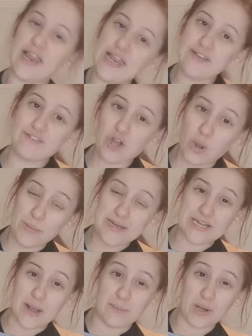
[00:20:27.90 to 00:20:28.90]
leave a comment
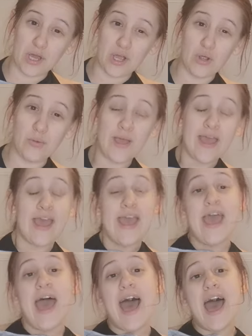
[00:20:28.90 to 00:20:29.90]
down below,
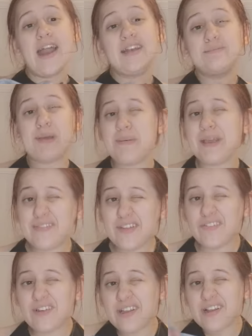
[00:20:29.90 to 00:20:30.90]
and maybe give
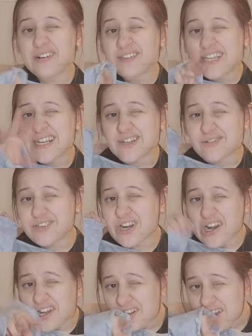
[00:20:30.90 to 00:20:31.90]
this video a little tickle, you
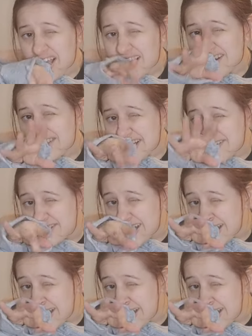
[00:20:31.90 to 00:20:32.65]
know, a little like, a little tickle.